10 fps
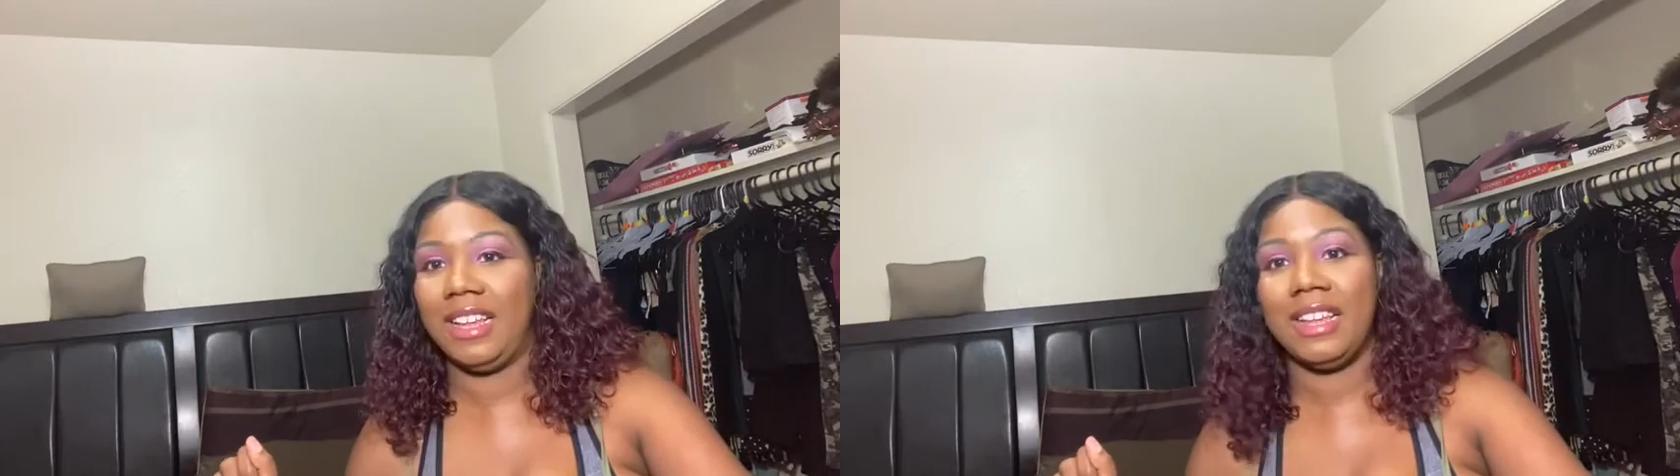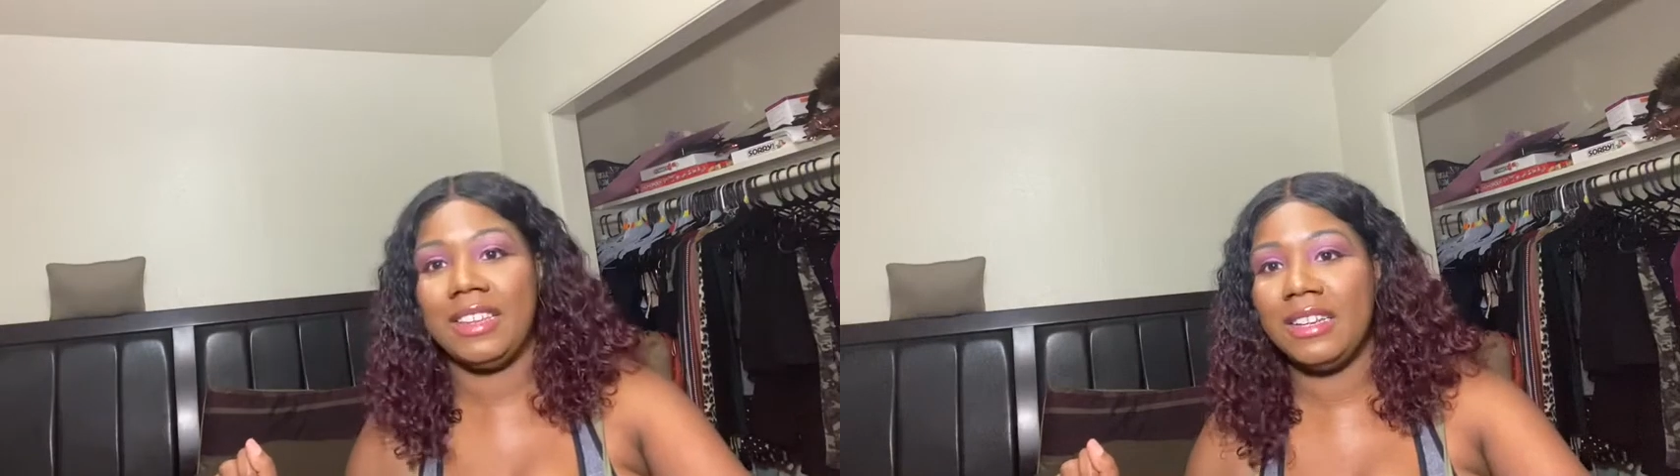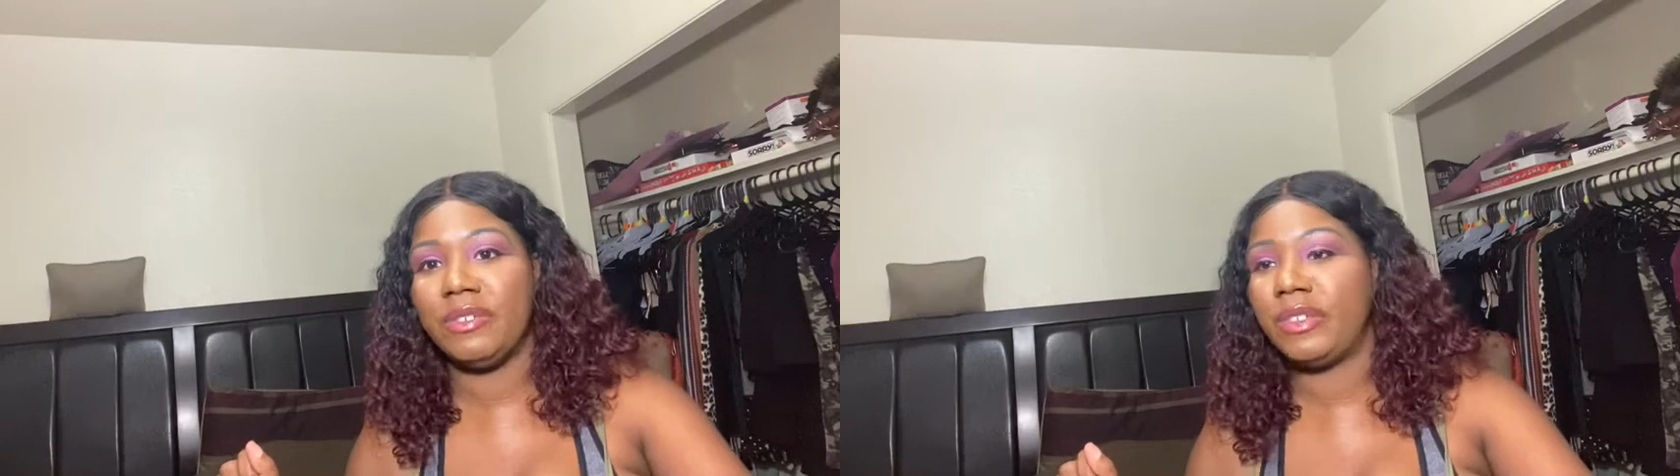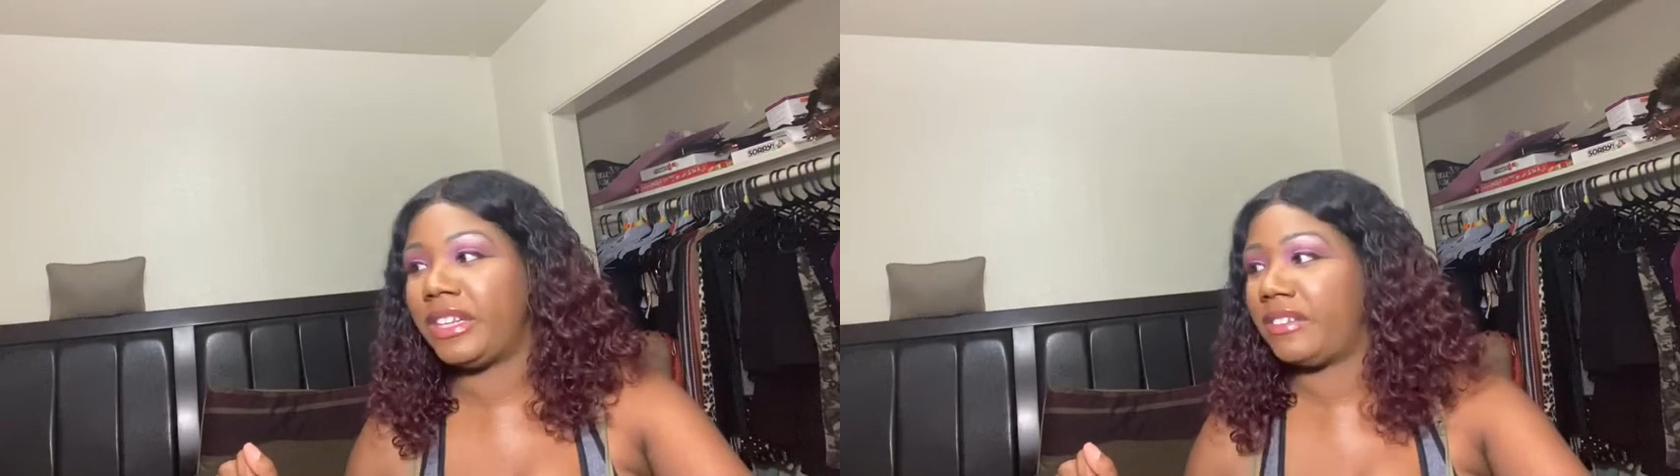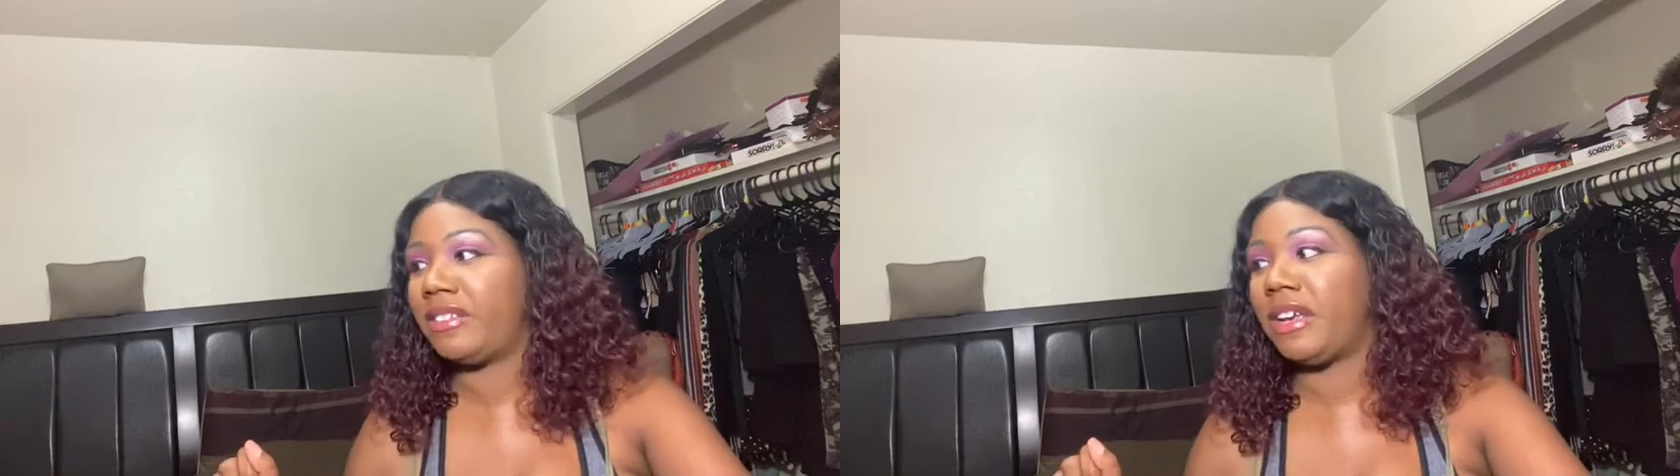I think it was
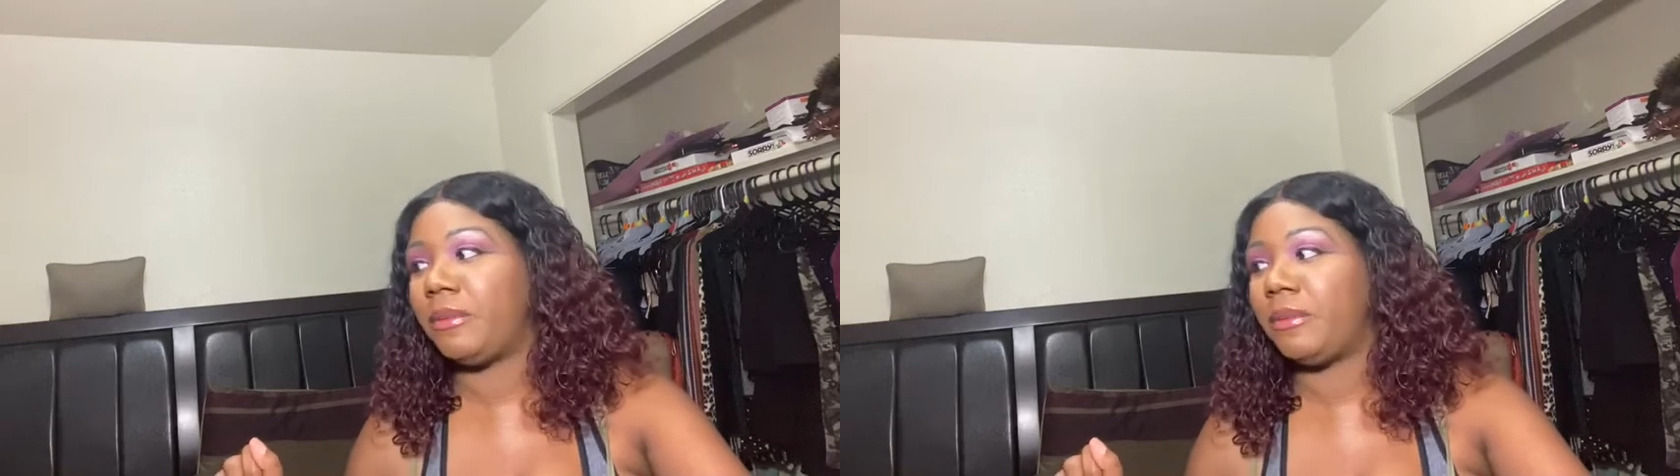like 70.